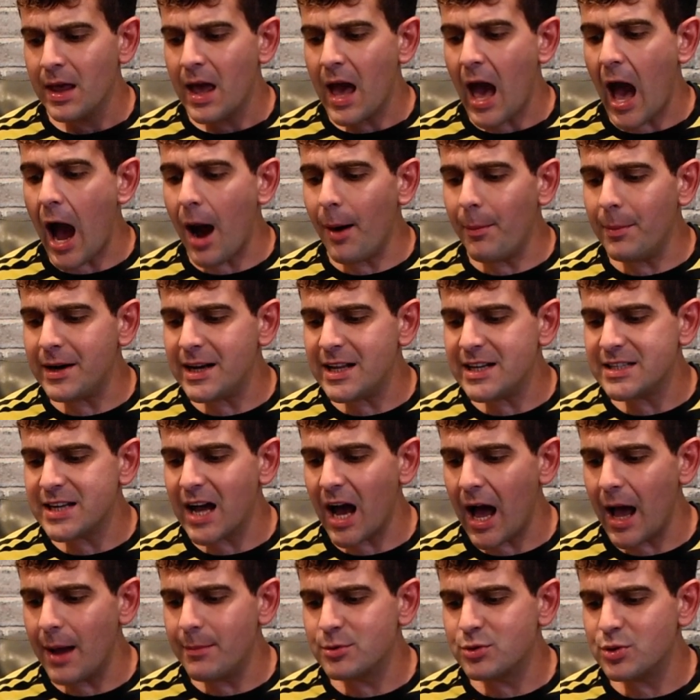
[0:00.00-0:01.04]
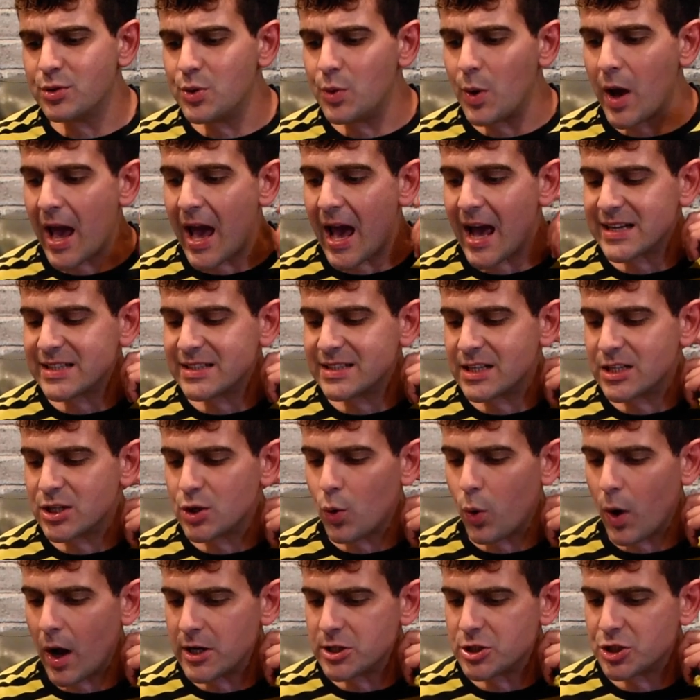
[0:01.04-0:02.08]
How many times will you ask this
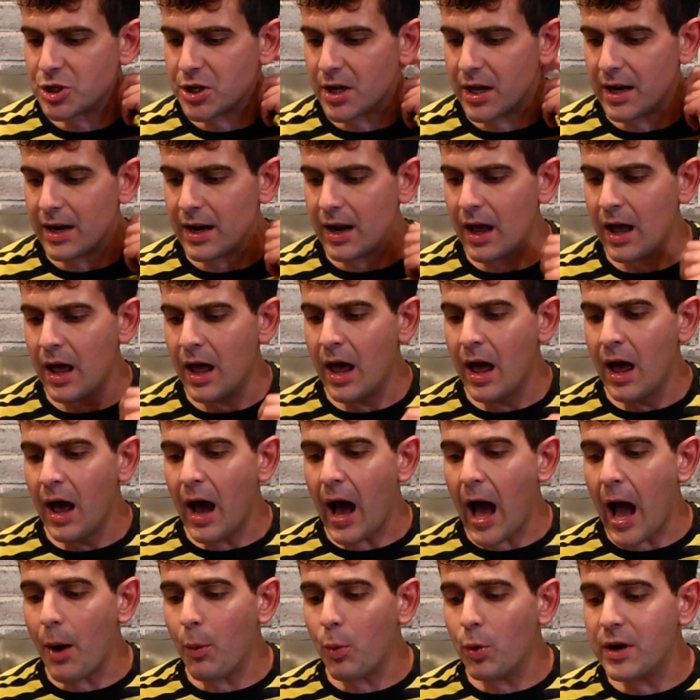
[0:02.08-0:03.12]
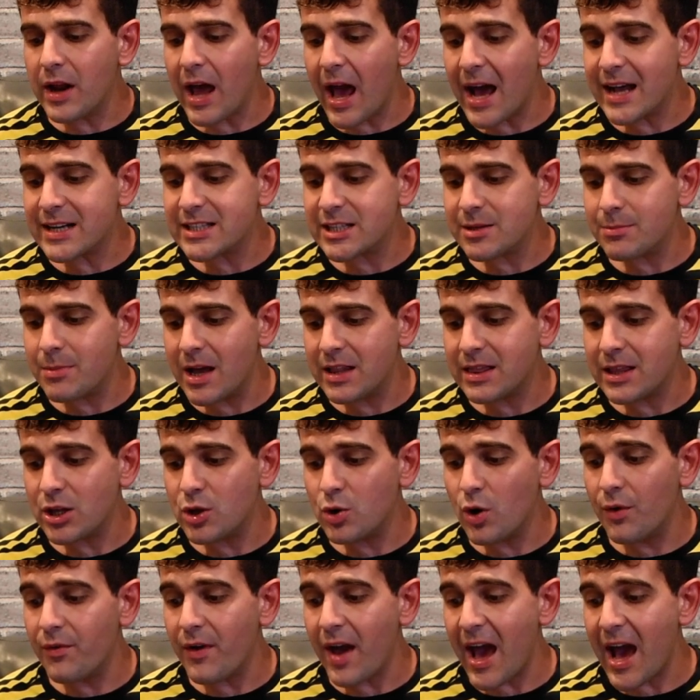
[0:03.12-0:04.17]
question? I would estimate that
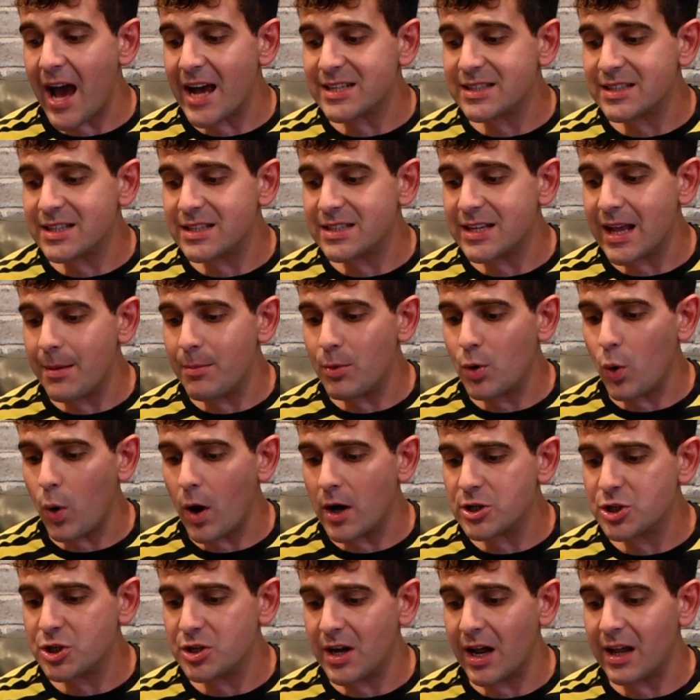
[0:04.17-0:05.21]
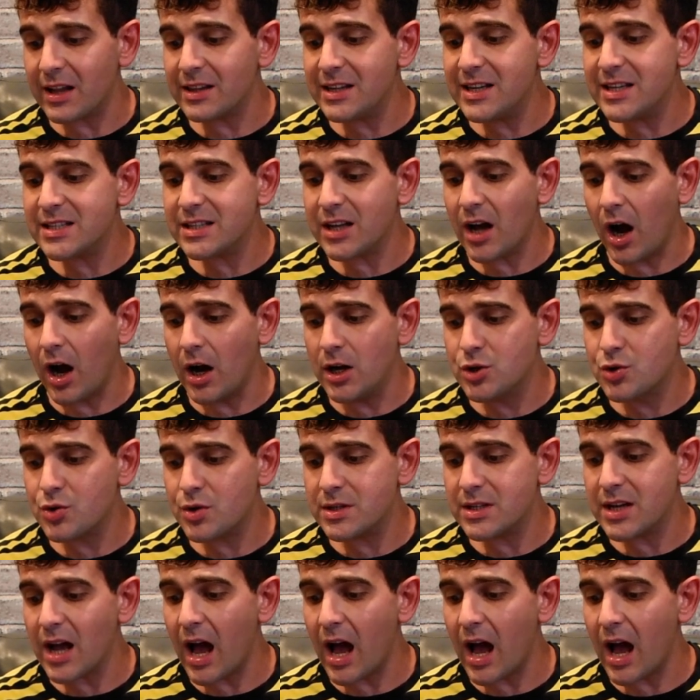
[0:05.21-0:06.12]
you have asked the same question at least 100